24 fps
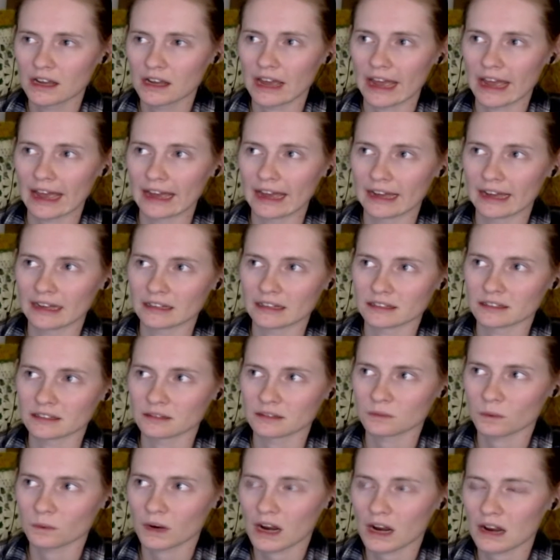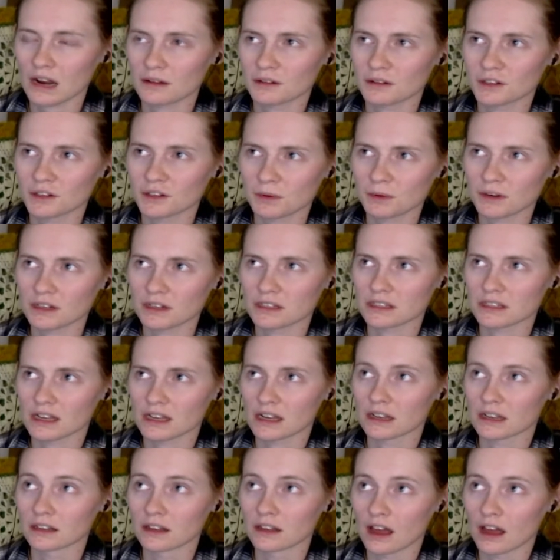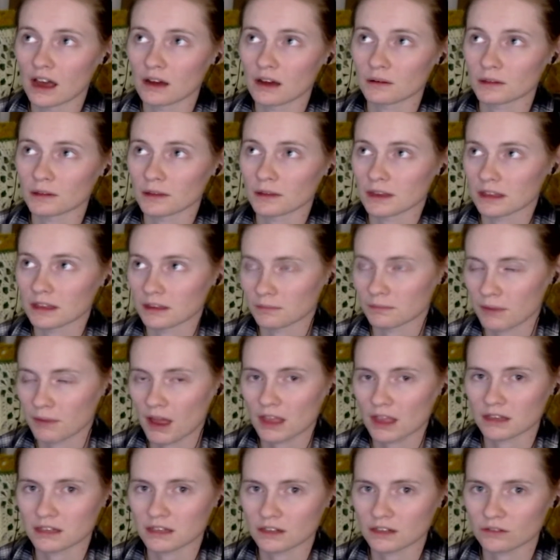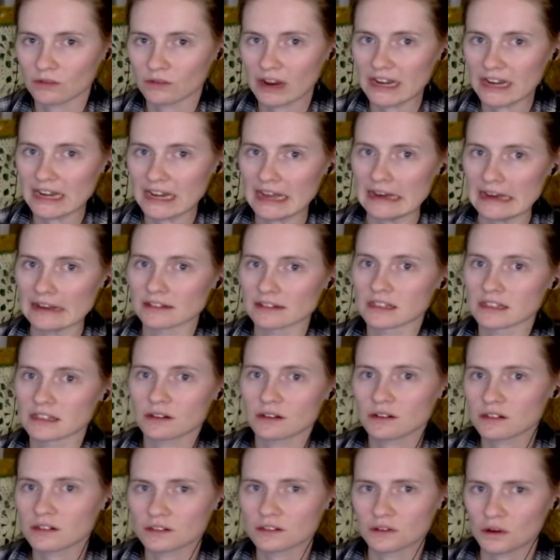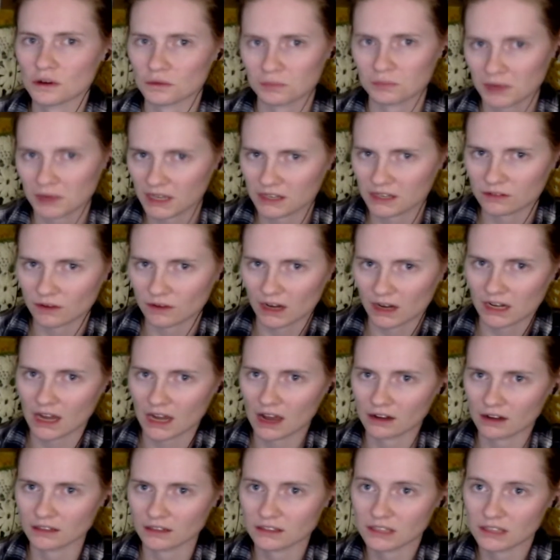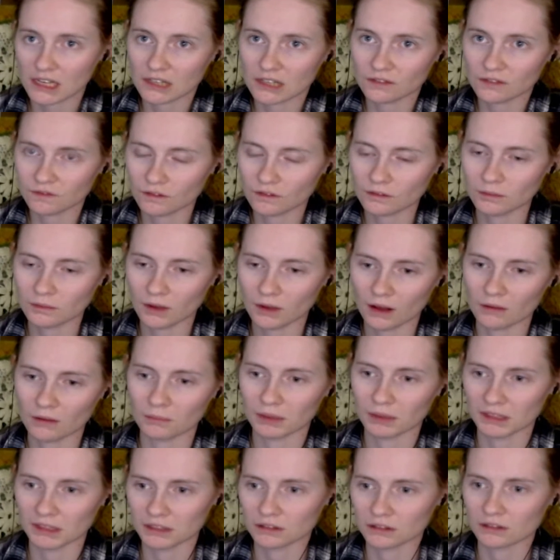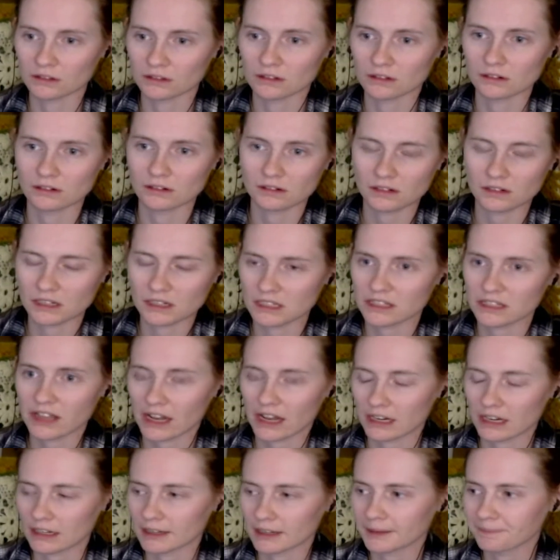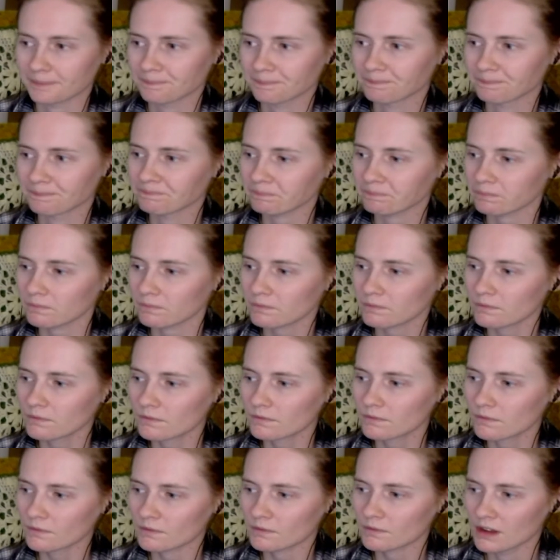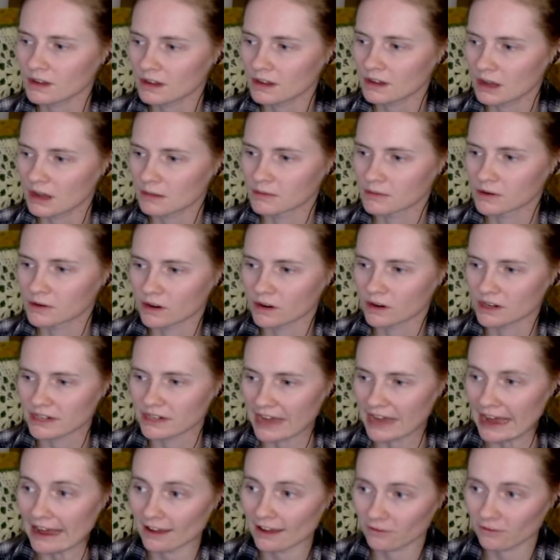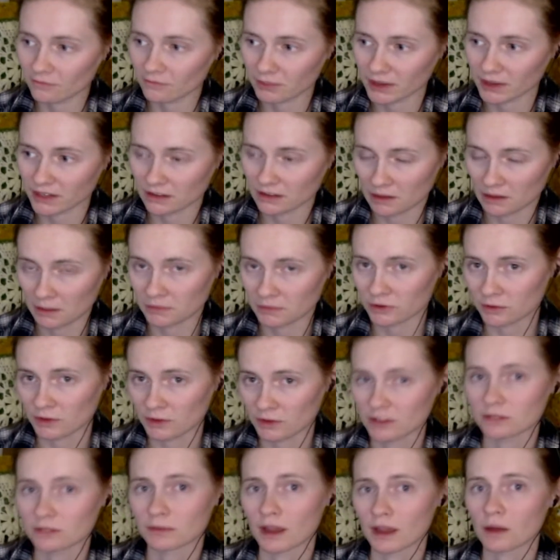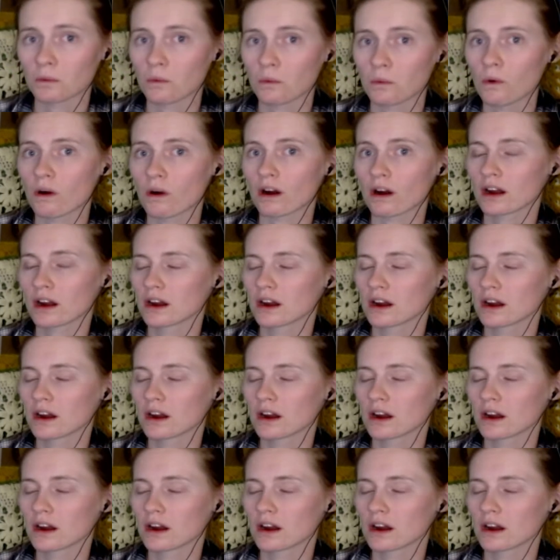And we're kind of experiencing that a lot within the politics right now is that there is no peace right now. It's it's full blown political insanity. In order to have peace, sometimes you must make war.